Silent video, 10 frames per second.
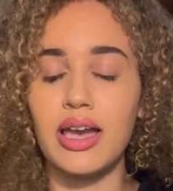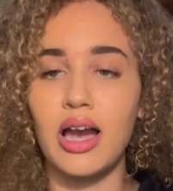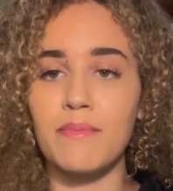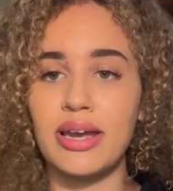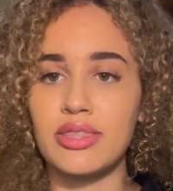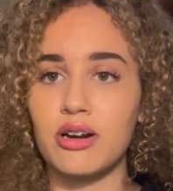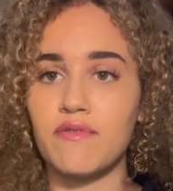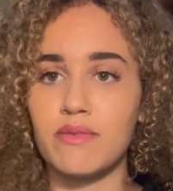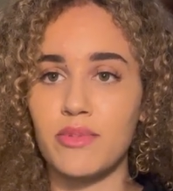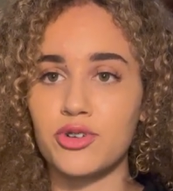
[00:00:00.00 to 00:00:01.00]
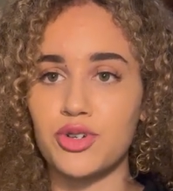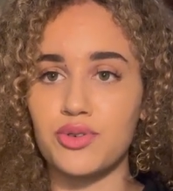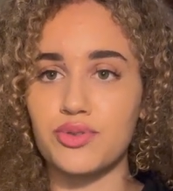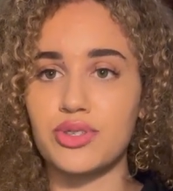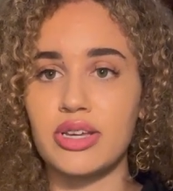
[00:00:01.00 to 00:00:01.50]
um, in the other
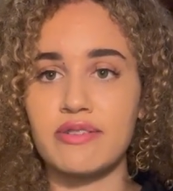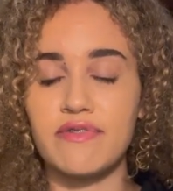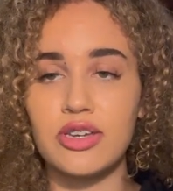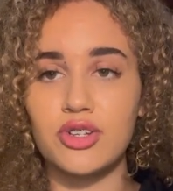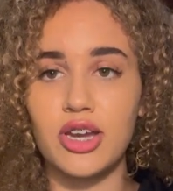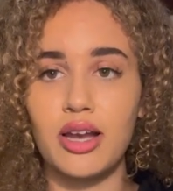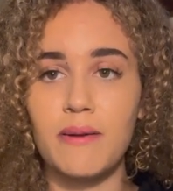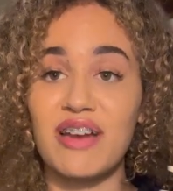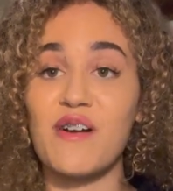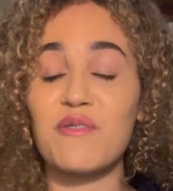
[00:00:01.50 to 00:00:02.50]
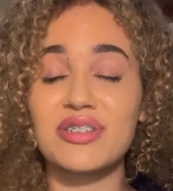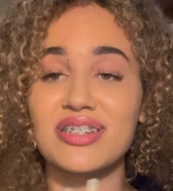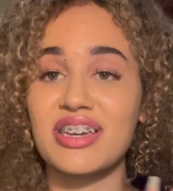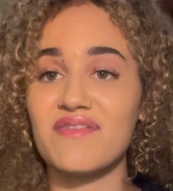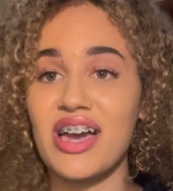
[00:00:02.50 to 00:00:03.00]
modules in future. If I was to
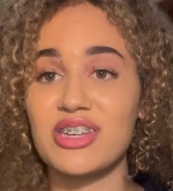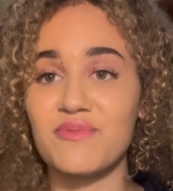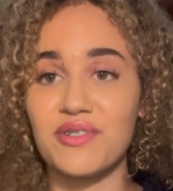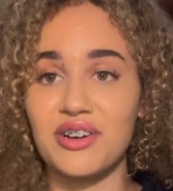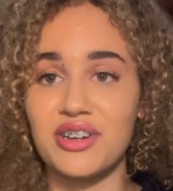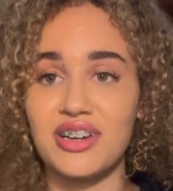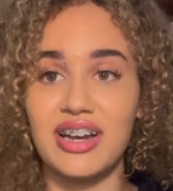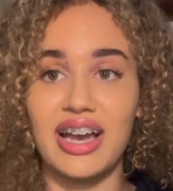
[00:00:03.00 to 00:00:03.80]
give anyone